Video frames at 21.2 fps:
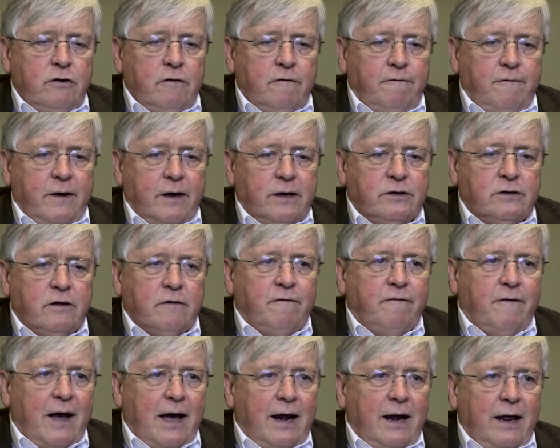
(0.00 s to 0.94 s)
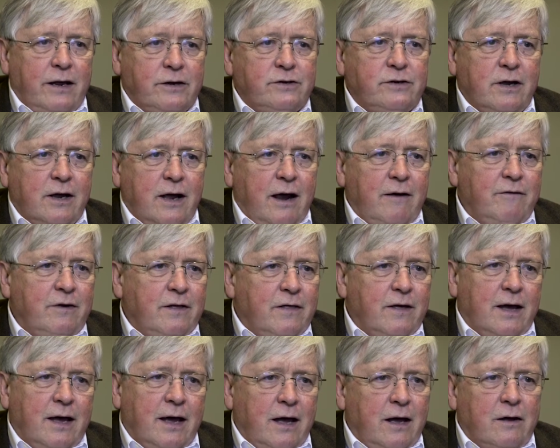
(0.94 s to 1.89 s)
you fix the financing,
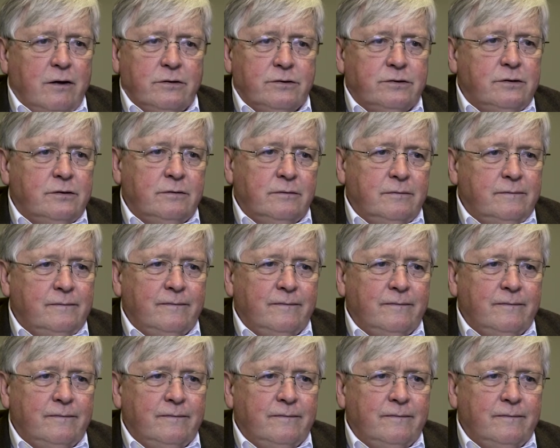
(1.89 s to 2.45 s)
everything else